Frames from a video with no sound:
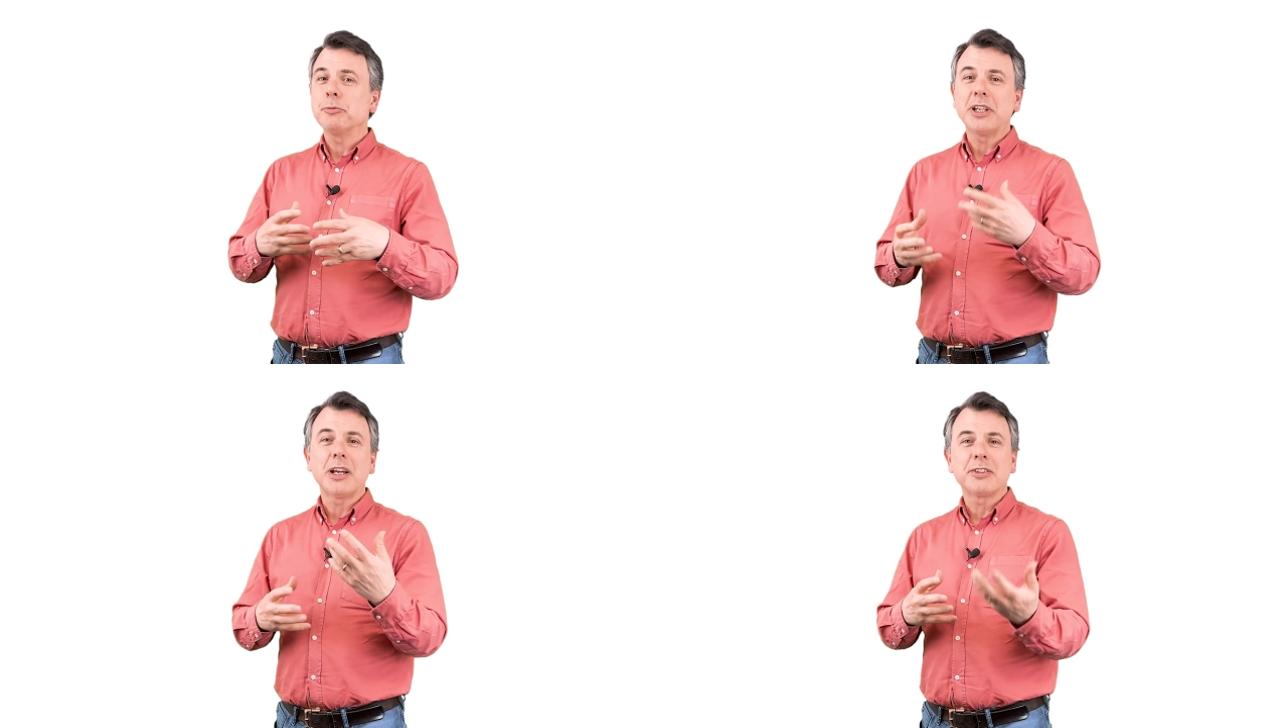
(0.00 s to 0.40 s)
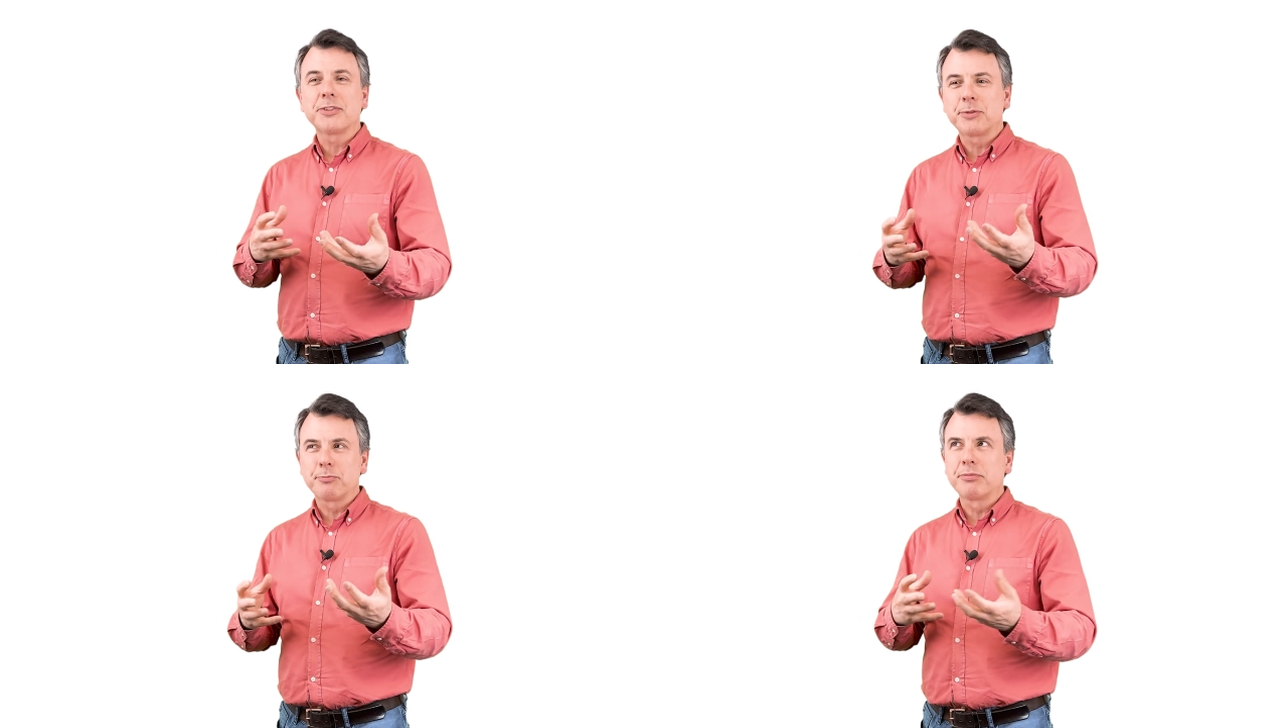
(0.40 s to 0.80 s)

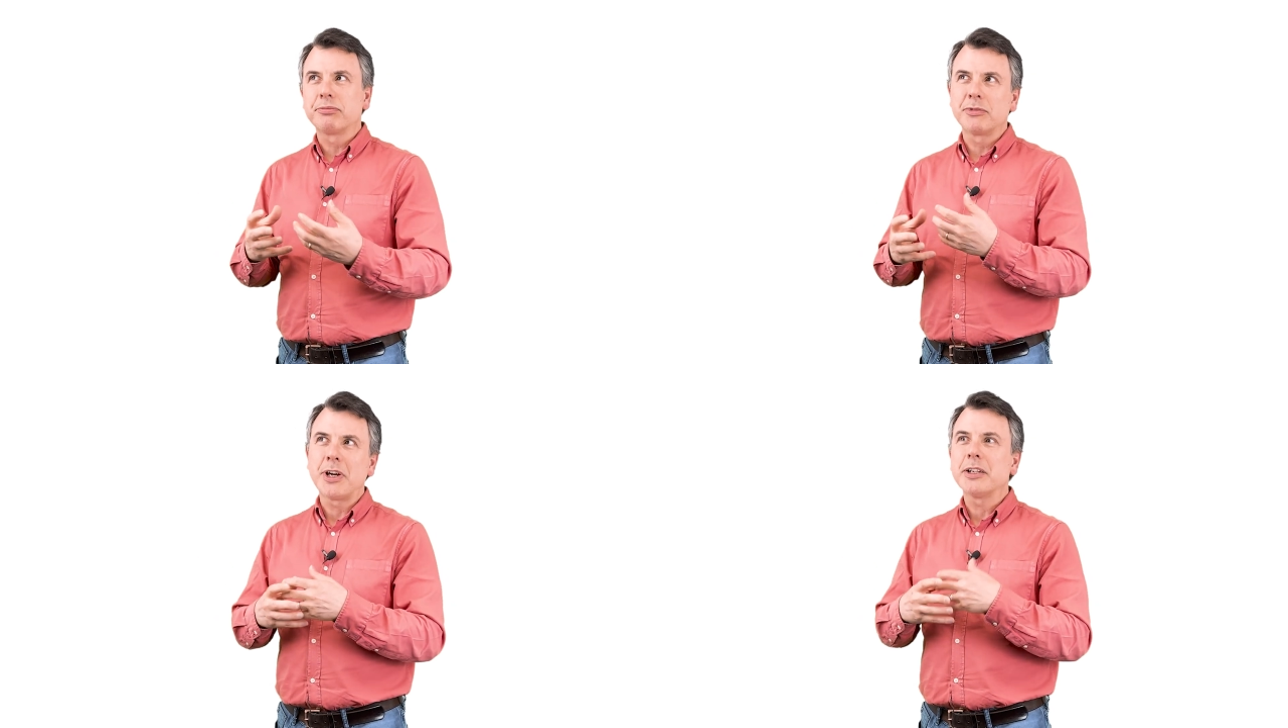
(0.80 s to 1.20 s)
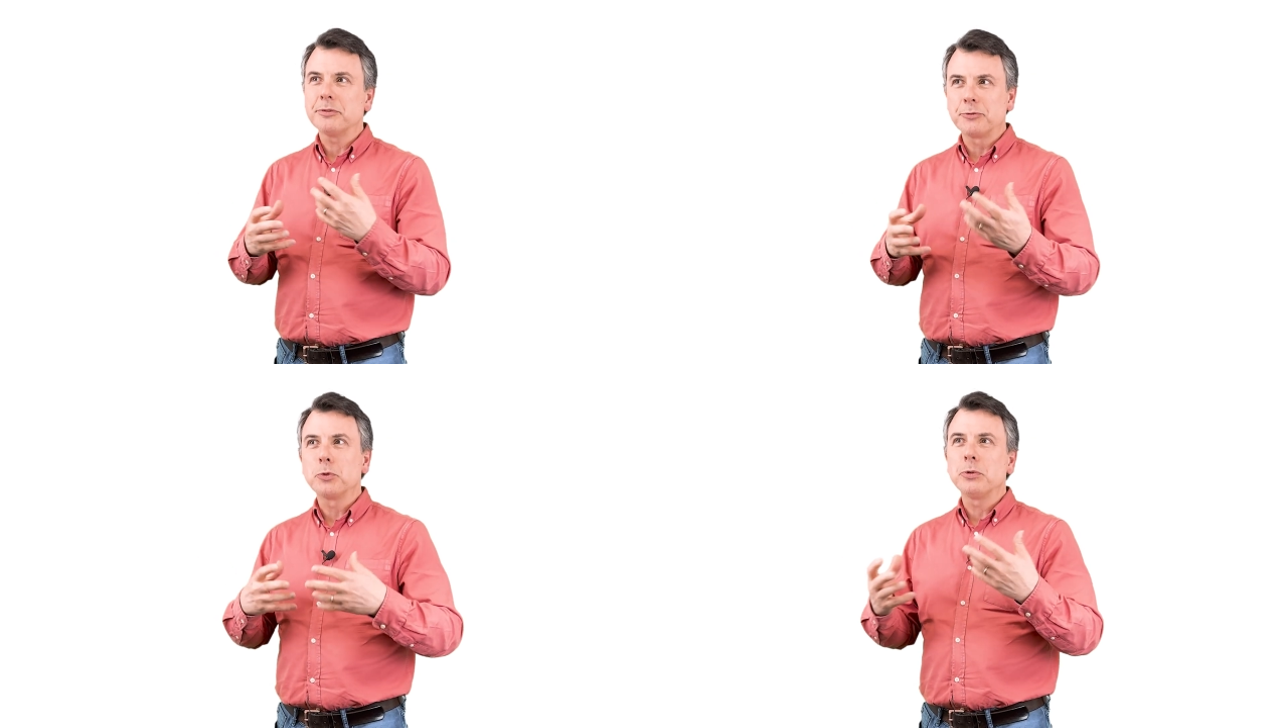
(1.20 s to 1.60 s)
MES kind
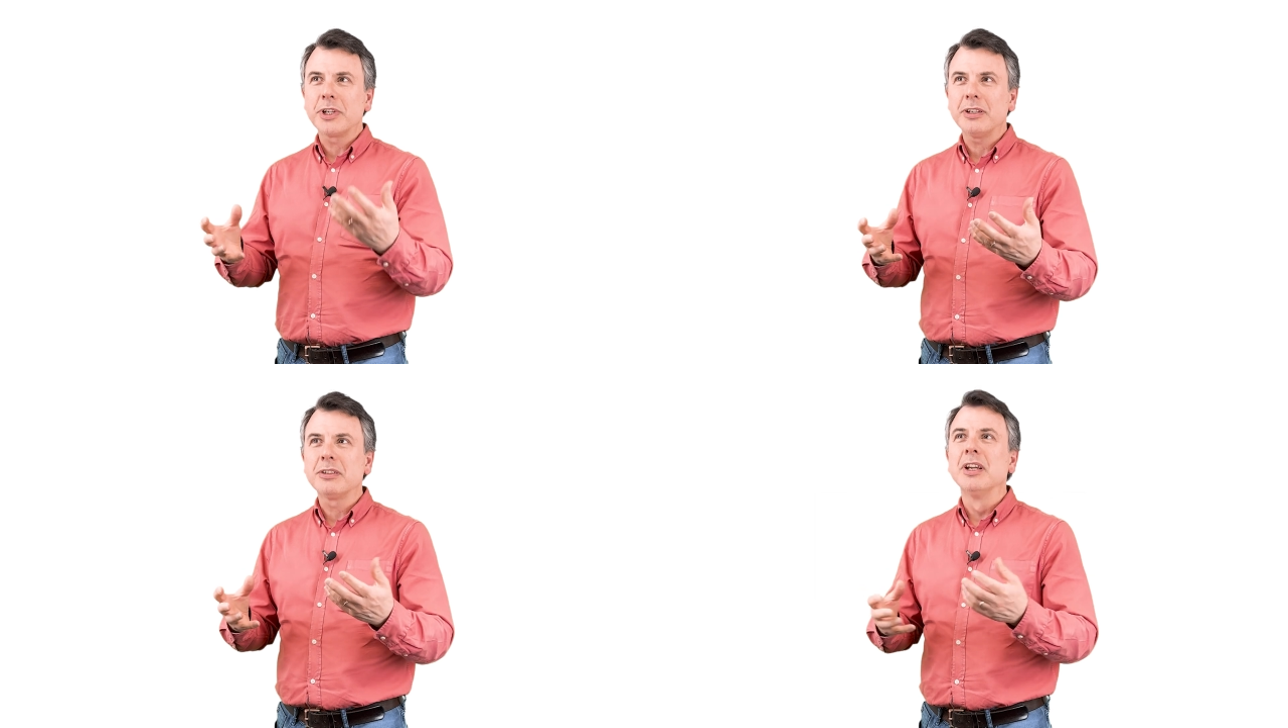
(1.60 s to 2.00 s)
of toolkit.